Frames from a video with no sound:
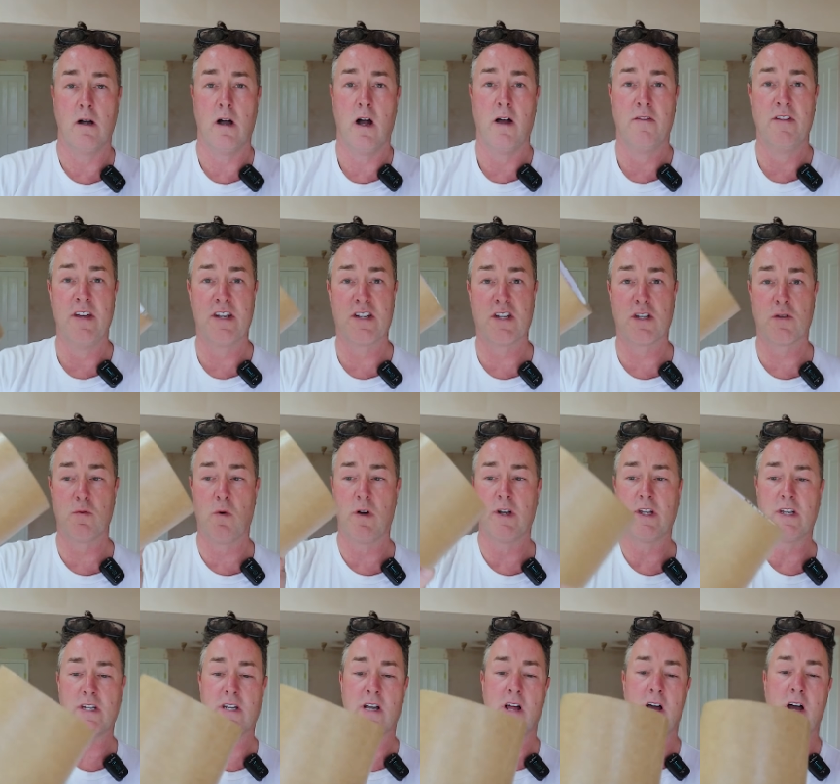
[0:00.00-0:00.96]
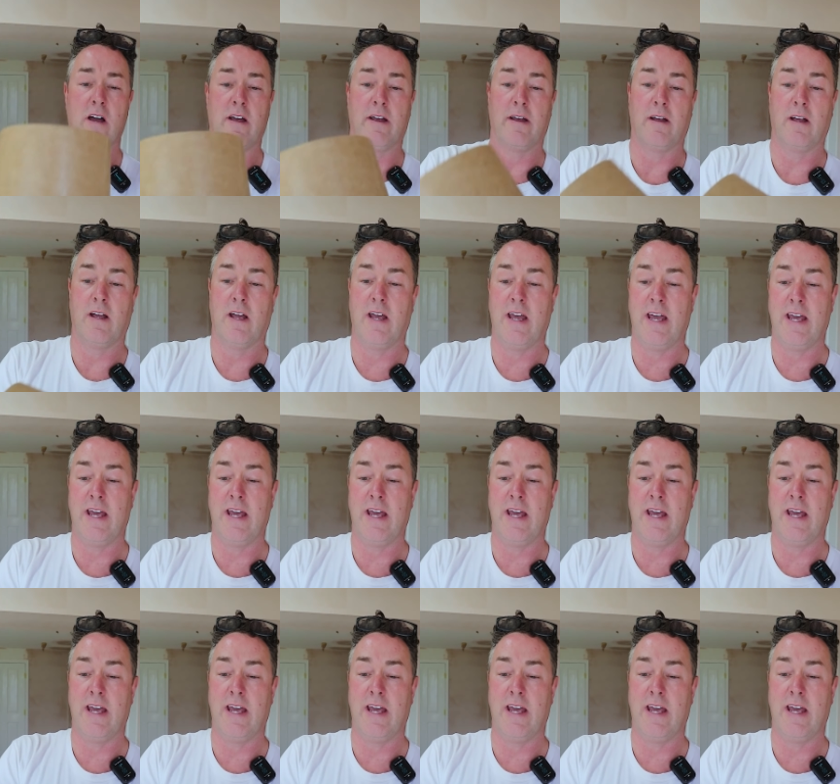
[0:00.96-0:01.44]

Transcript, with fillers: And this is what it's like.